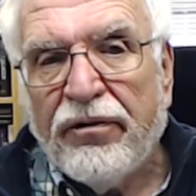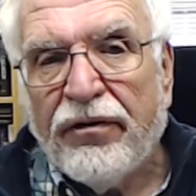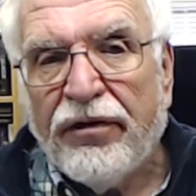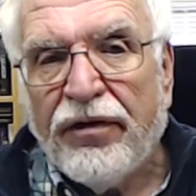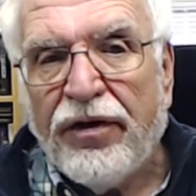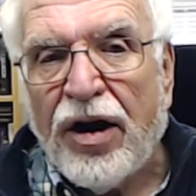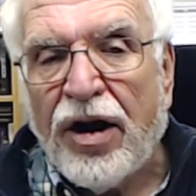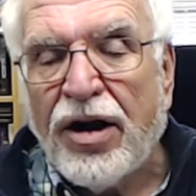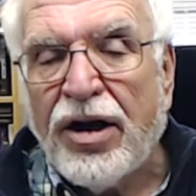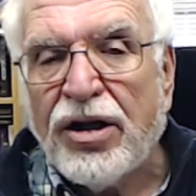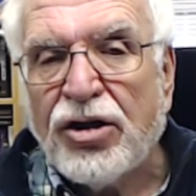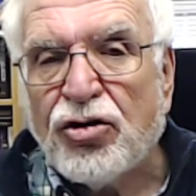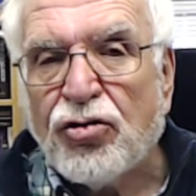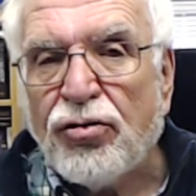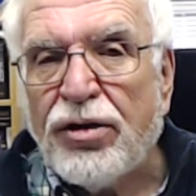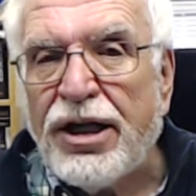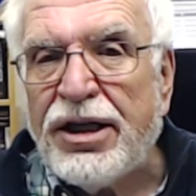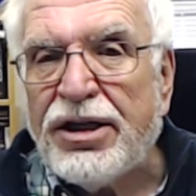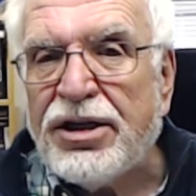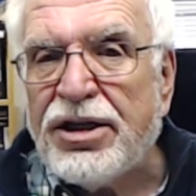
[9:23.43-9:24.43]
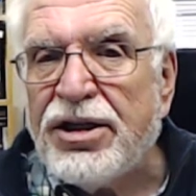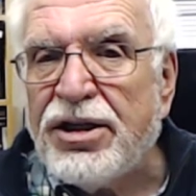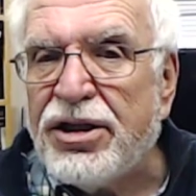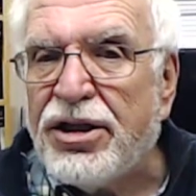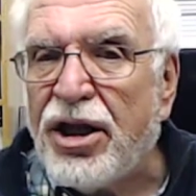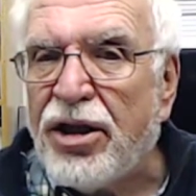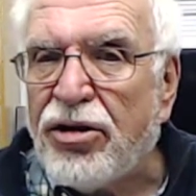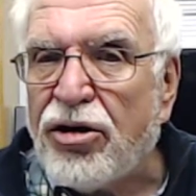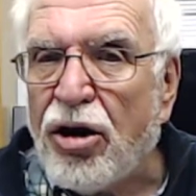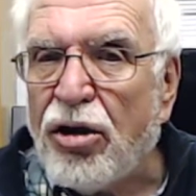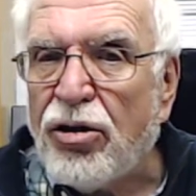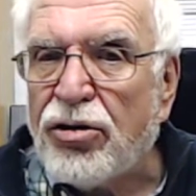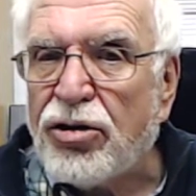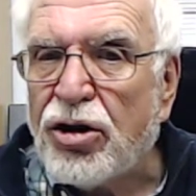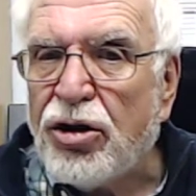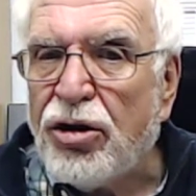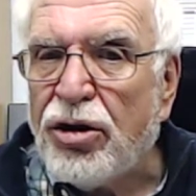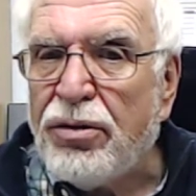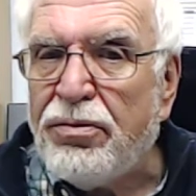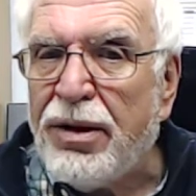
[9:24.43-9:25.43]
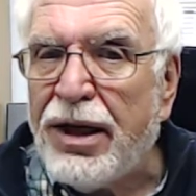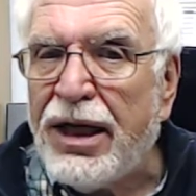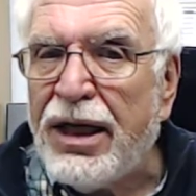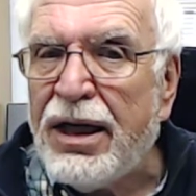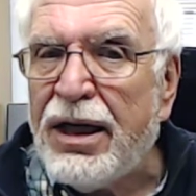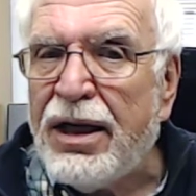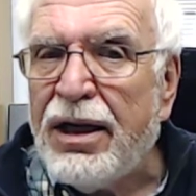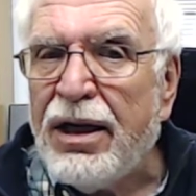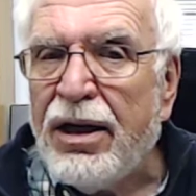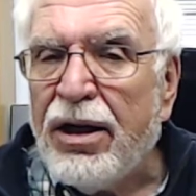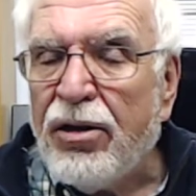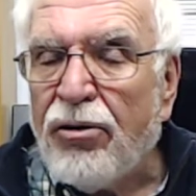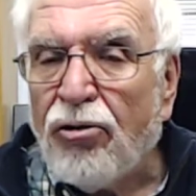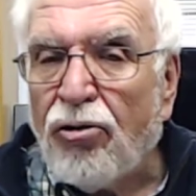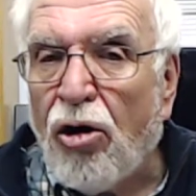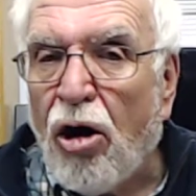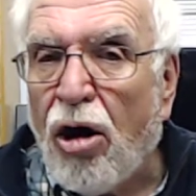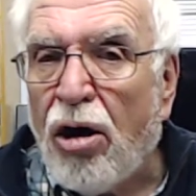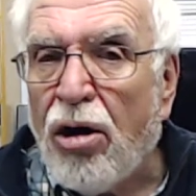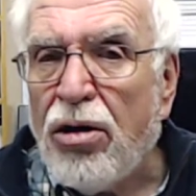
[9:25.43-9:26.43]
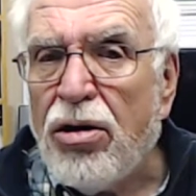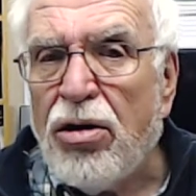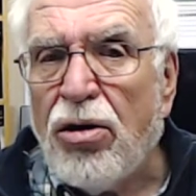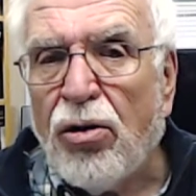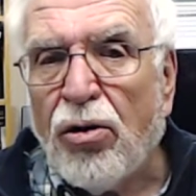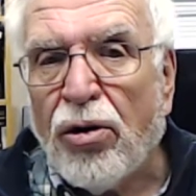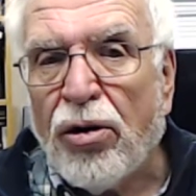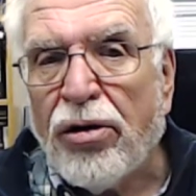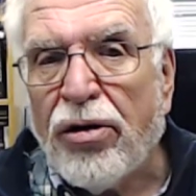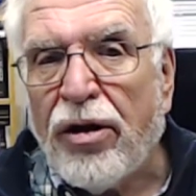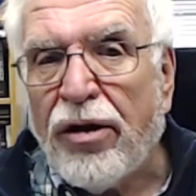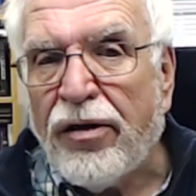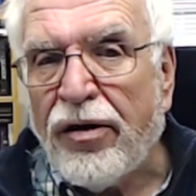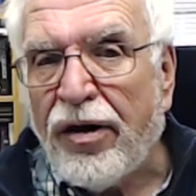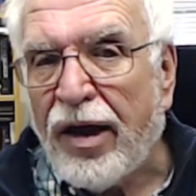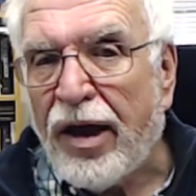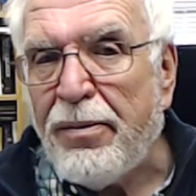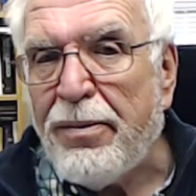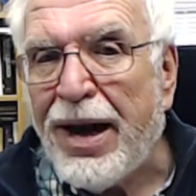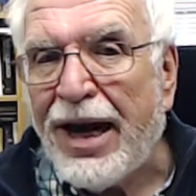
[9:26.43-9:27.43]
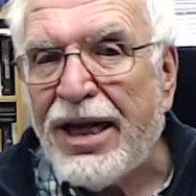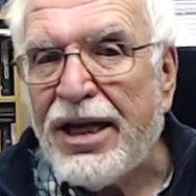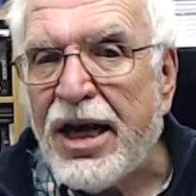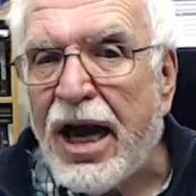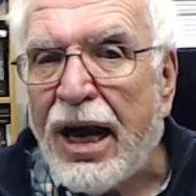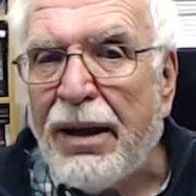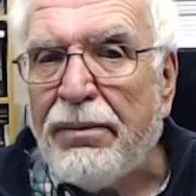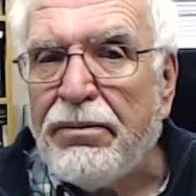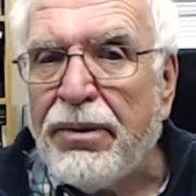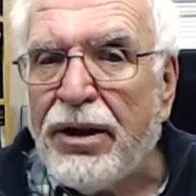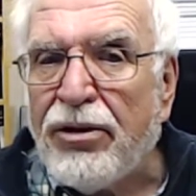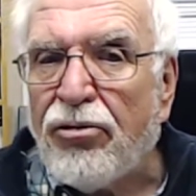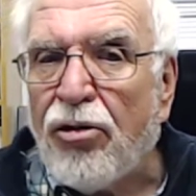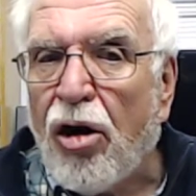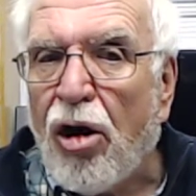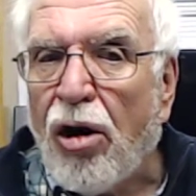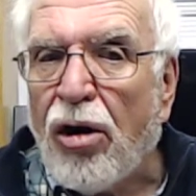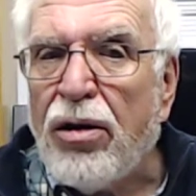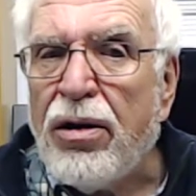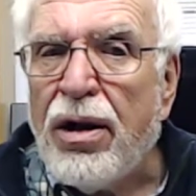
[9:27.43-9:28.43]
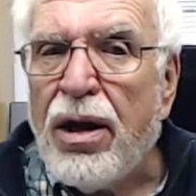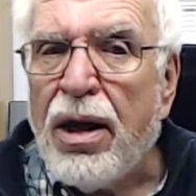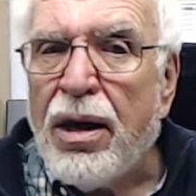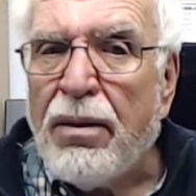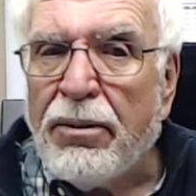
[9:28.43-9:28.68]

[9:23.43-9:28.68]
various reasons that those could be wrong or that they might not be wrong,